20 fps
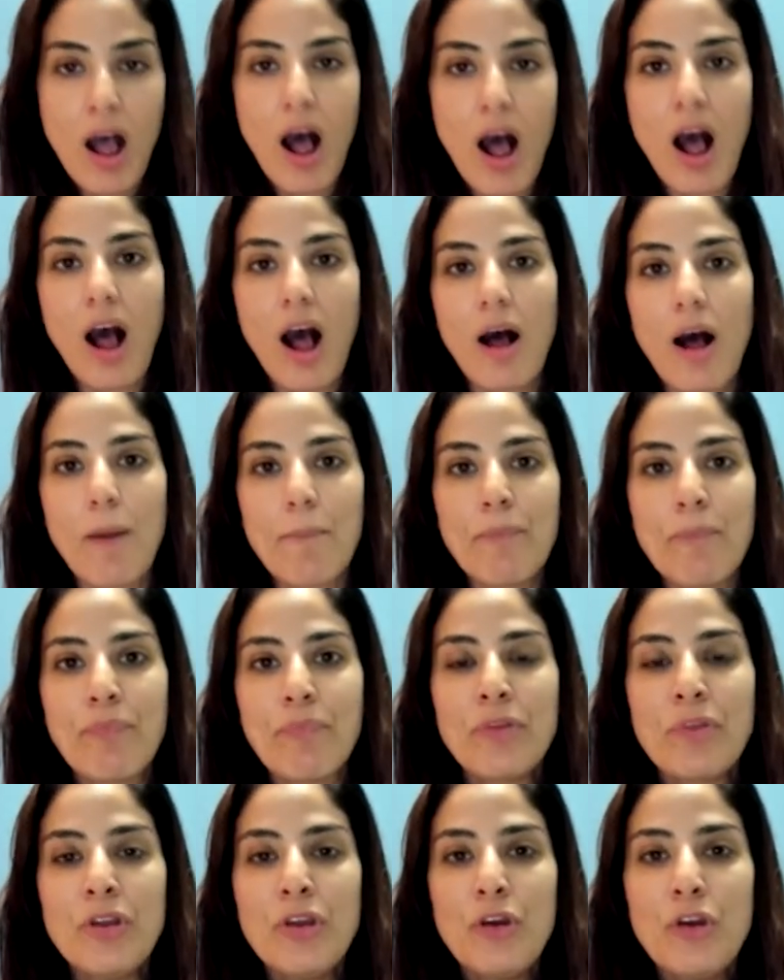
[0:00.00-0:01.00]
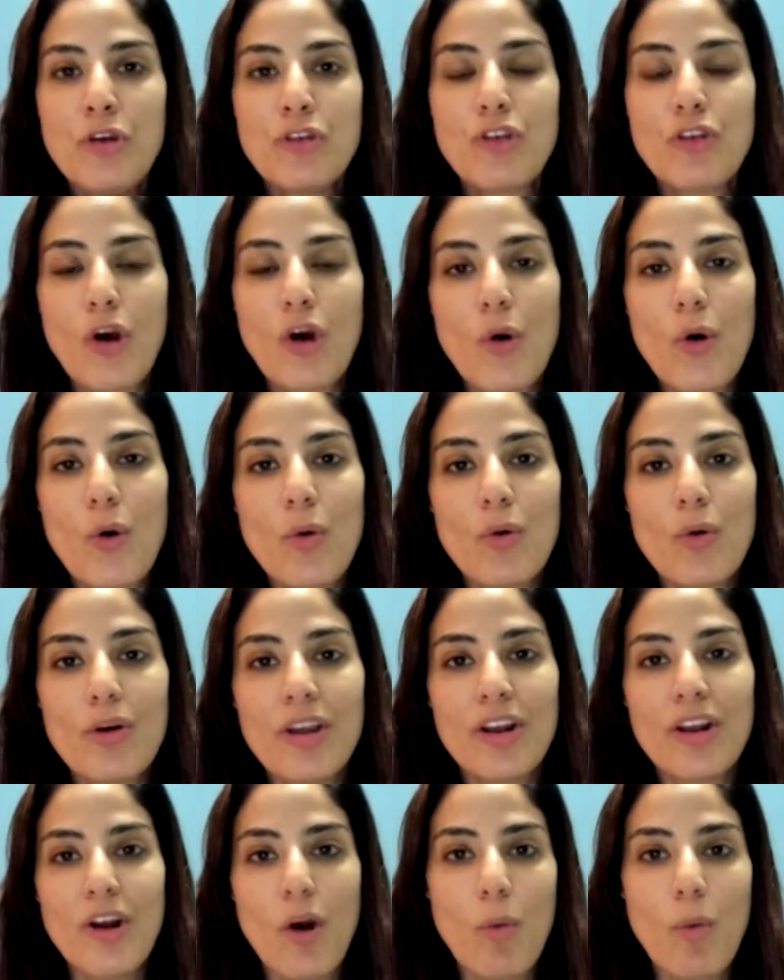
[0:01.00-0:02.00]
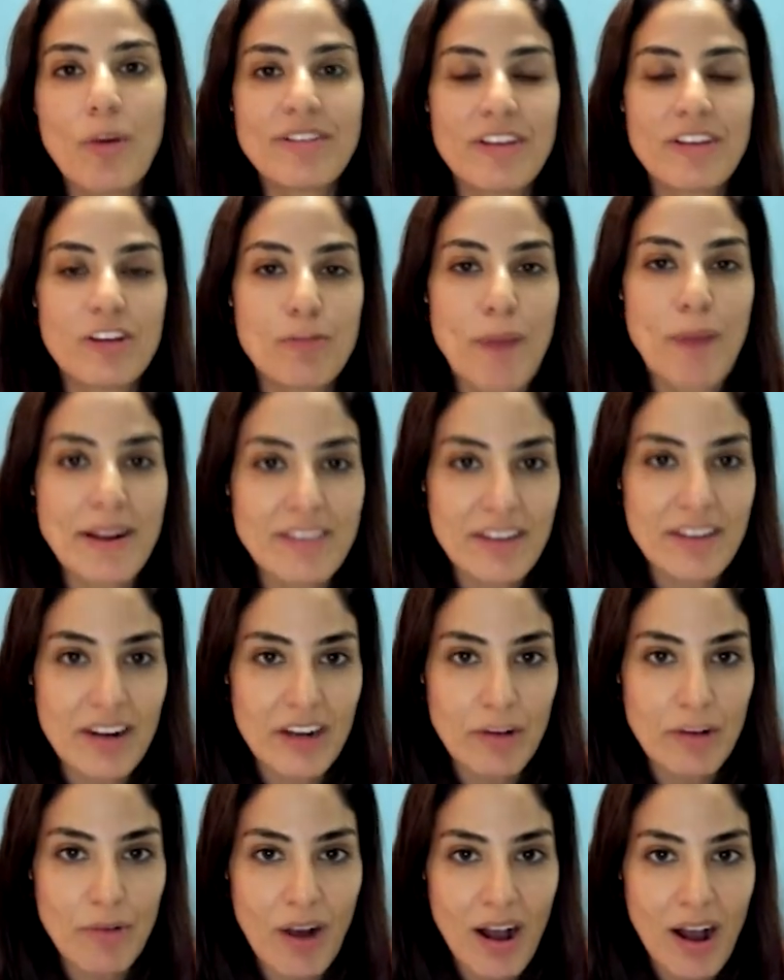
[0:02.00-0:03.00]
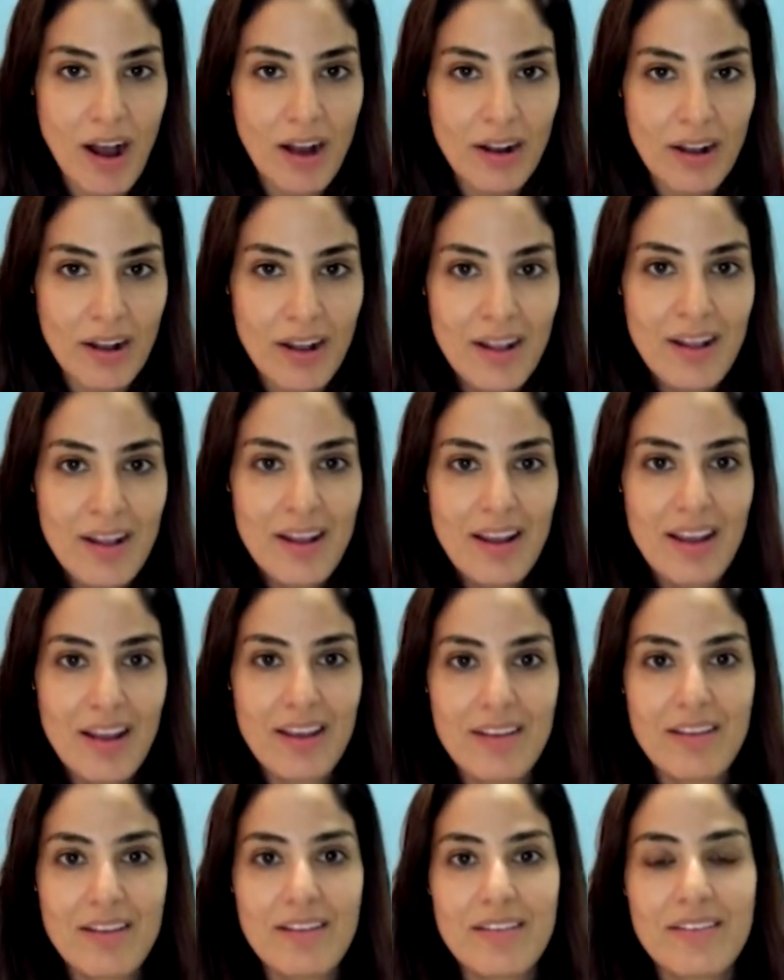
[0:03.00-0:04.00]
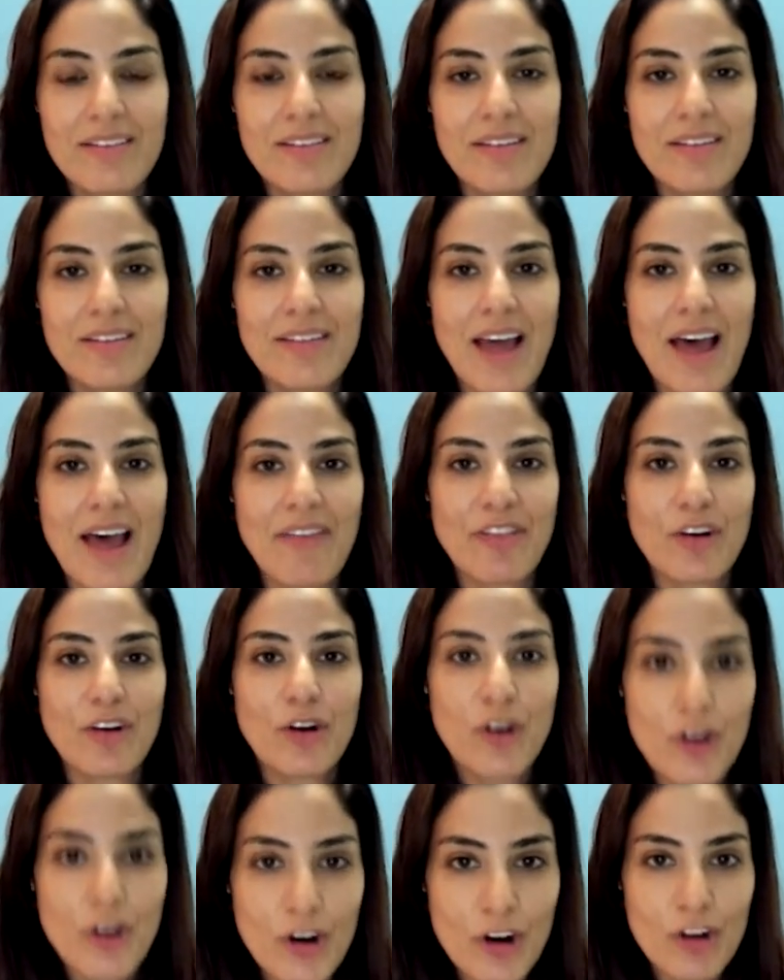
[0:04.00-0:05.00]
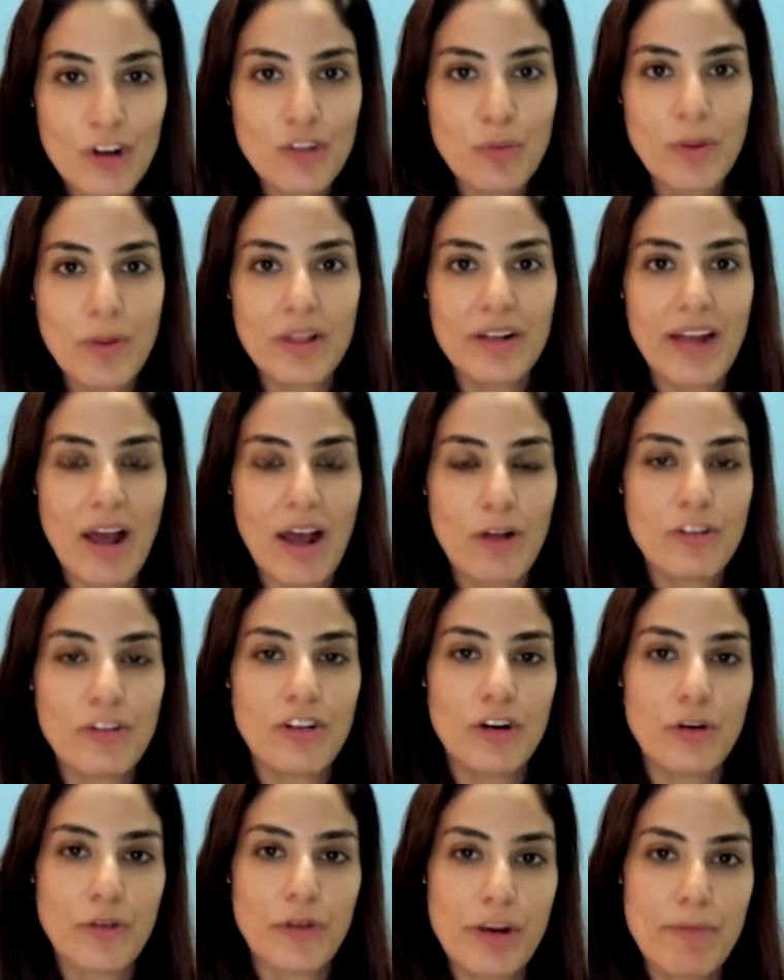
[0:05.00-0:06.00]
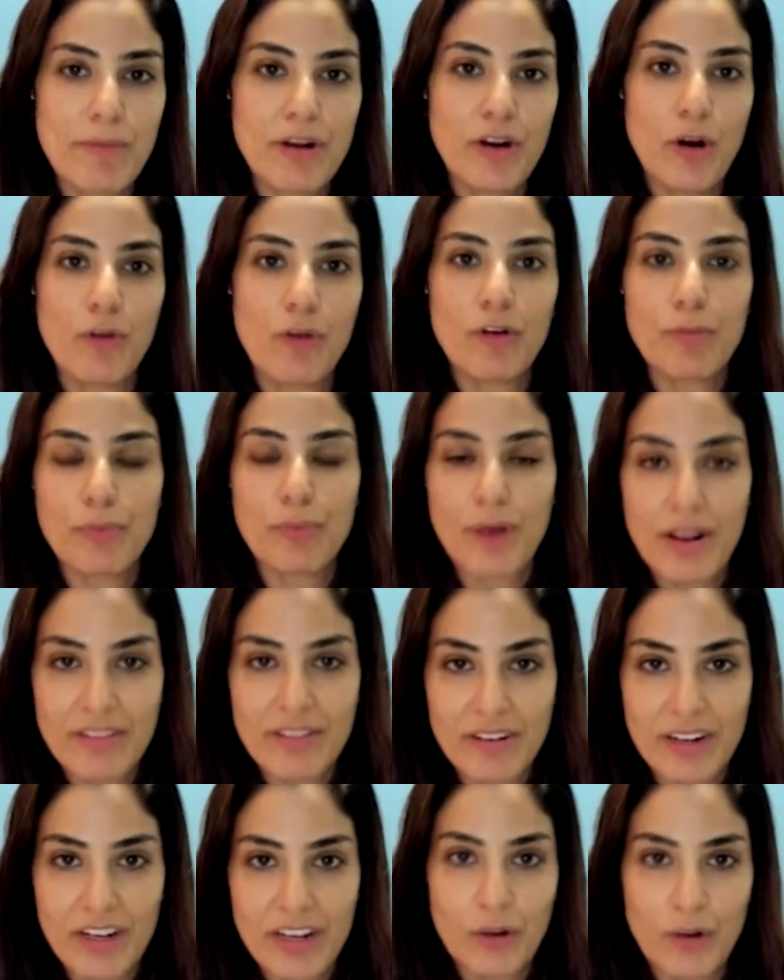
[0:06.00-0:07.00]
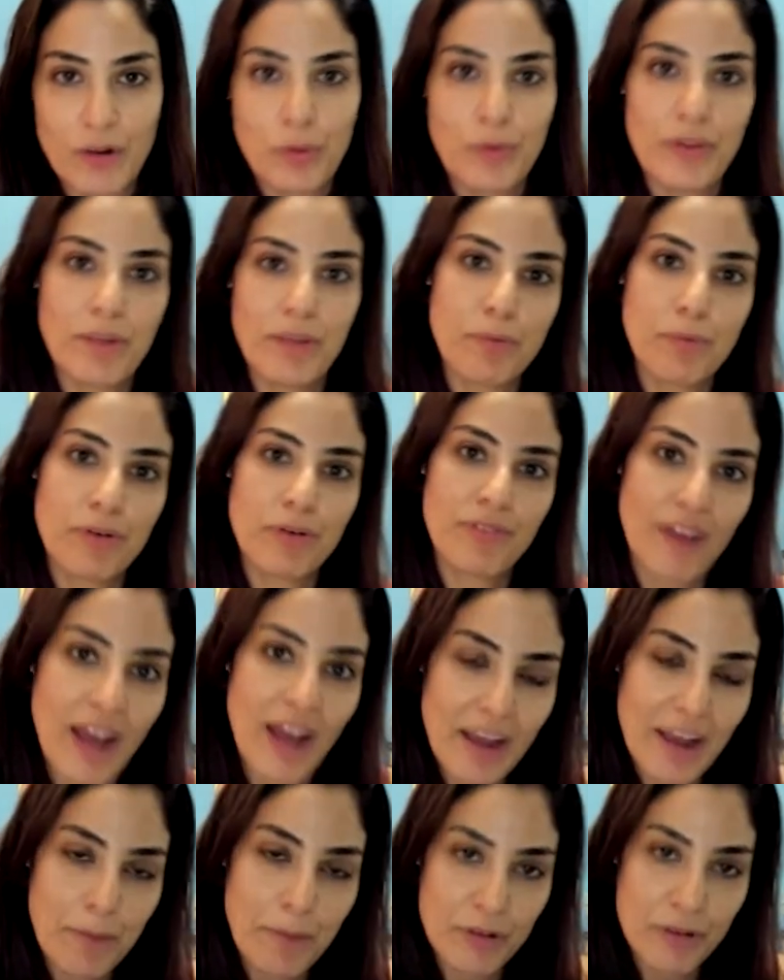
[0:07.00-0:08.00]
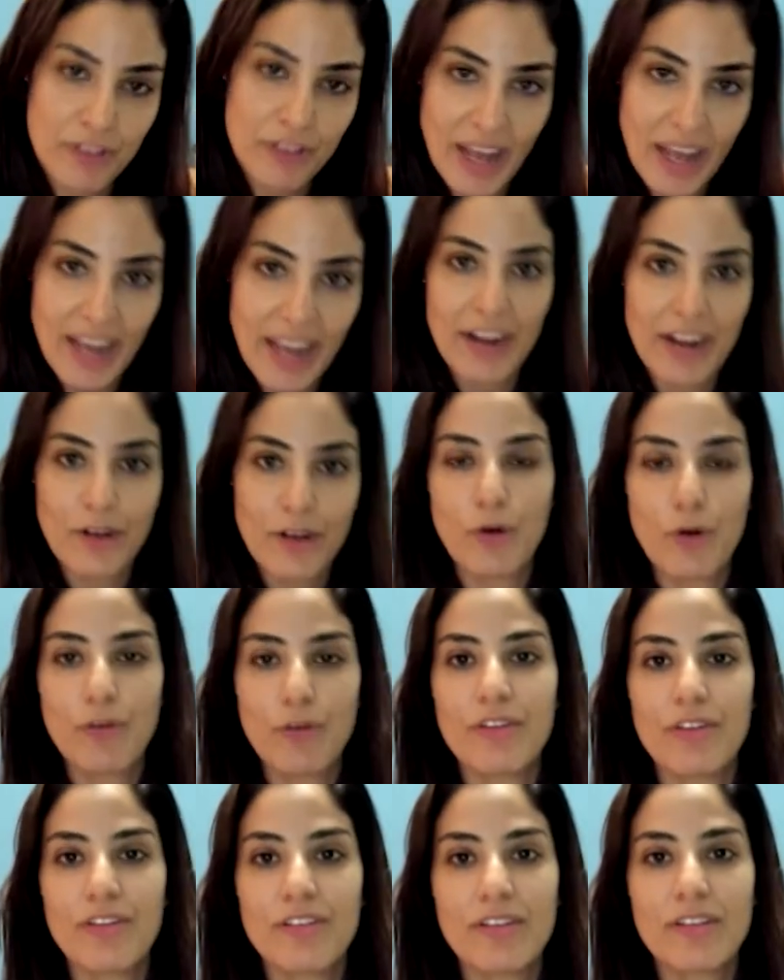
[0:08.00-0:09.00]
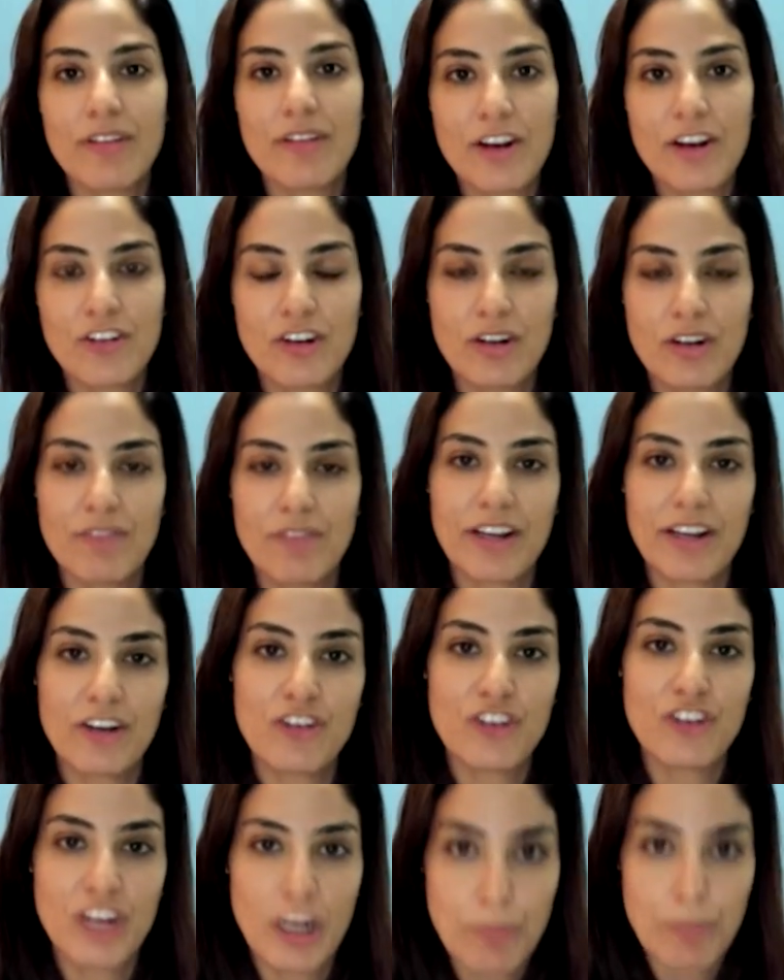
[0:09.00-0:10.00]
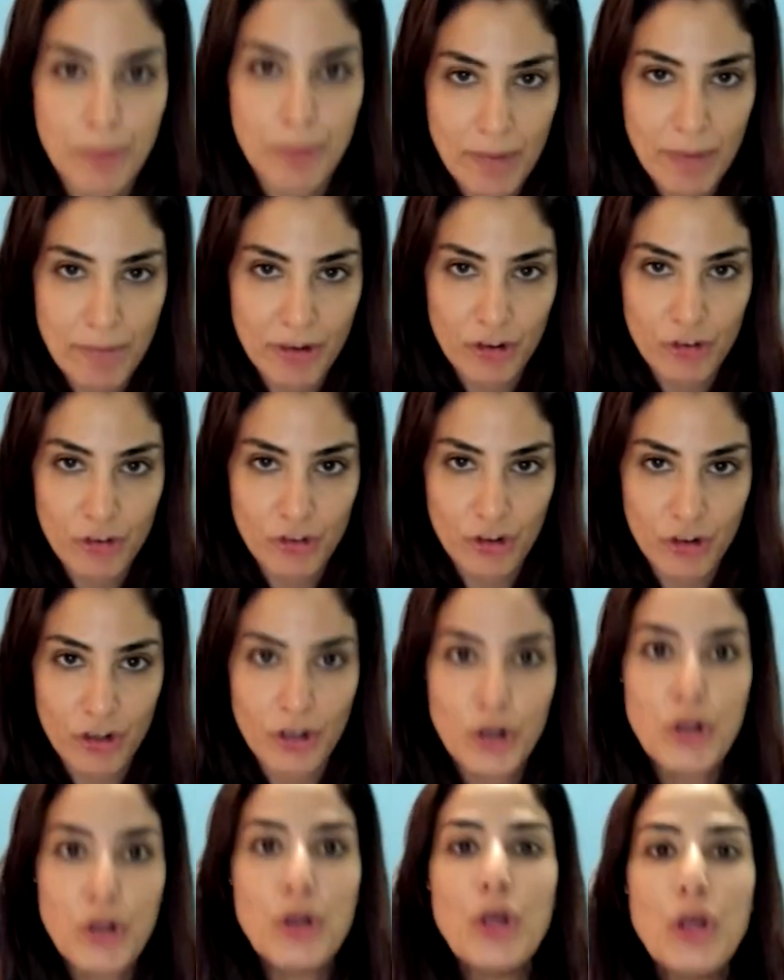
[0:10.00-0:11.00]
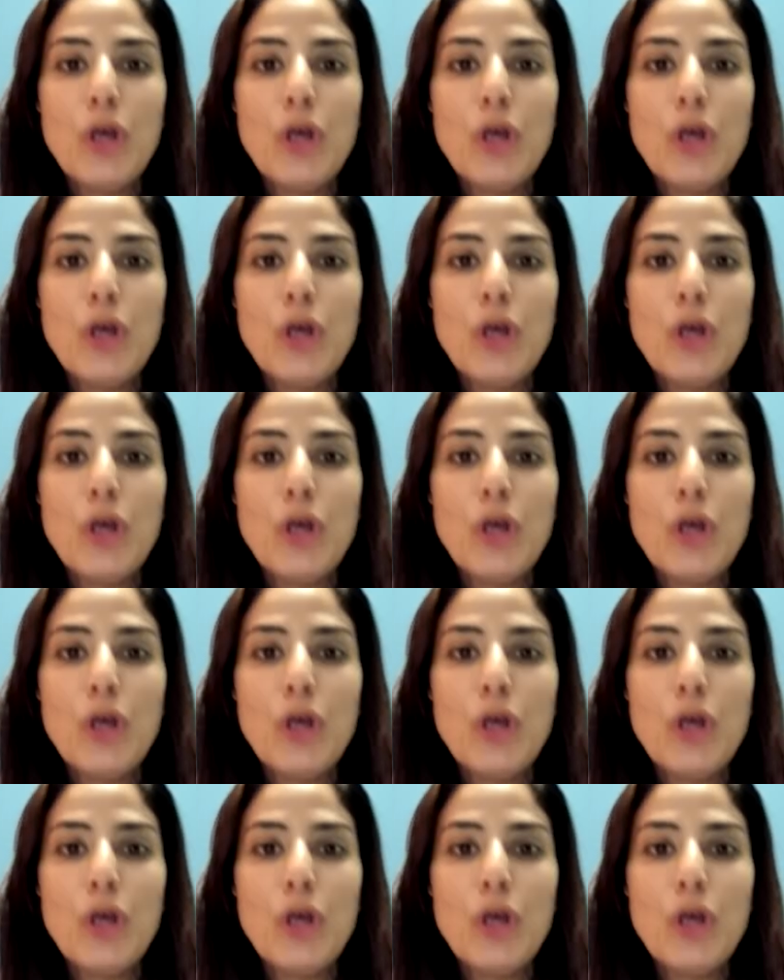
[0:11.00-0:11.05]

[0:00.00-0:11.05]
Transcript: Um, so, you know, what's expected in Iraq is that the Kurds will announce an agreement over president who will then provide, preside over the selection of like a Shia prime minister